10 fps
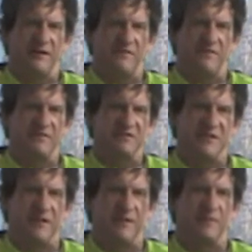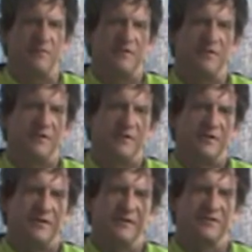a VSAM
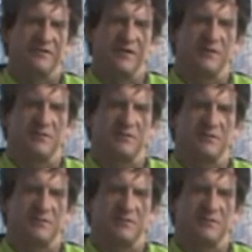data set